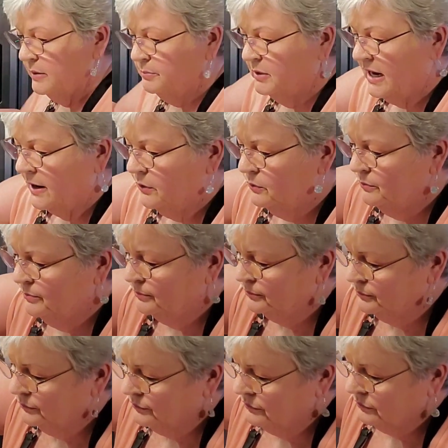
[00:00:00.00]
does thicken
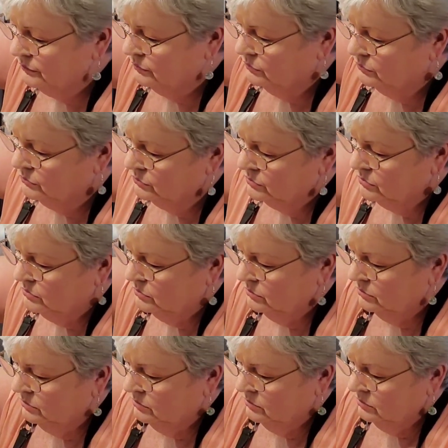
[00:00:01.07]
up once you
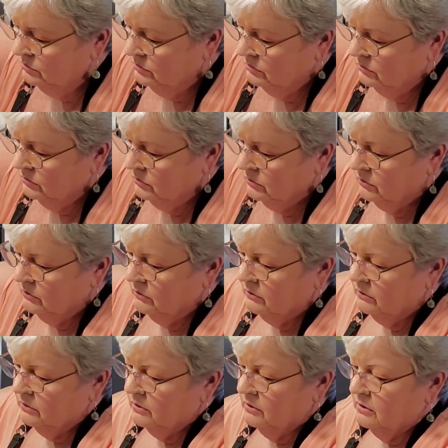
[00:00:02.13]
get
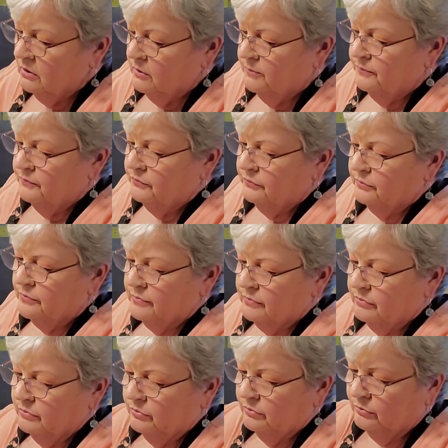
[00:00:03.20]
it all together.
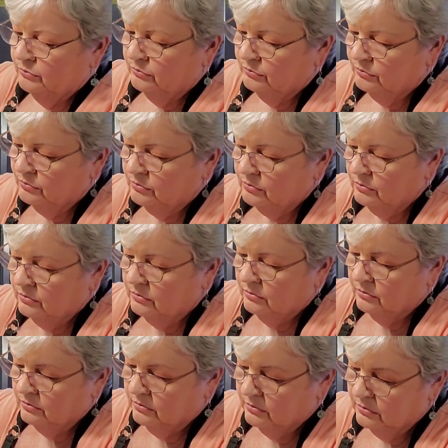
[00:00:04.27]
Make sure you
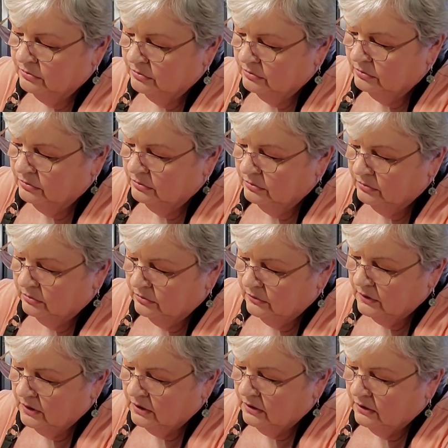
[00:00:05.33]
scrape your sides if
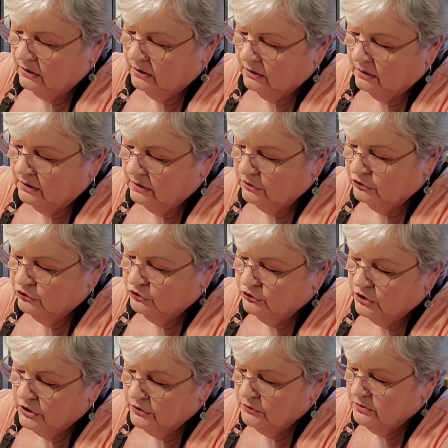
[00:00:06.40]
you are using a
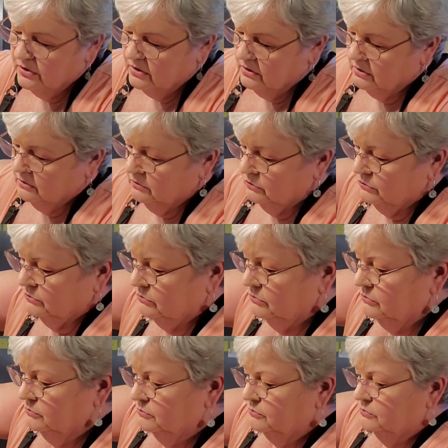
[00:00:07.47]
stand mixer,
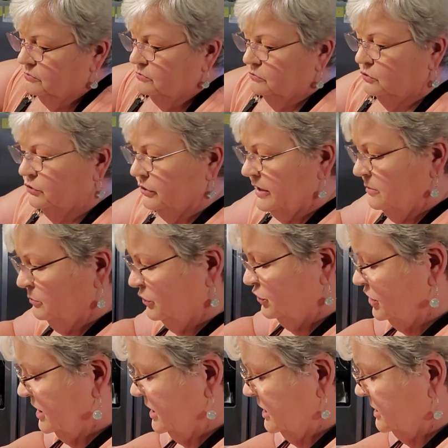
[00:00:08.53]
because
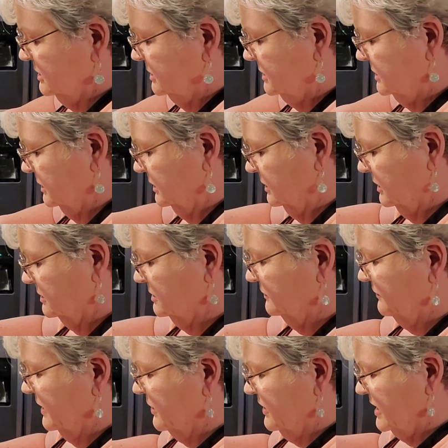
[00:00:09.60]
cream cheese, as you
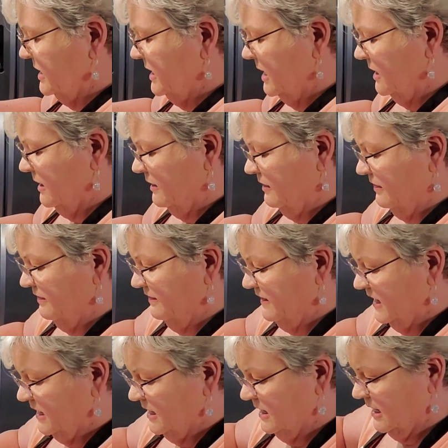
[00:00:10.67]
know,
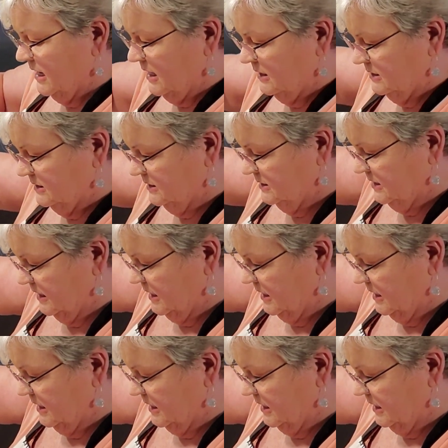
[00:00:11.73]
sticks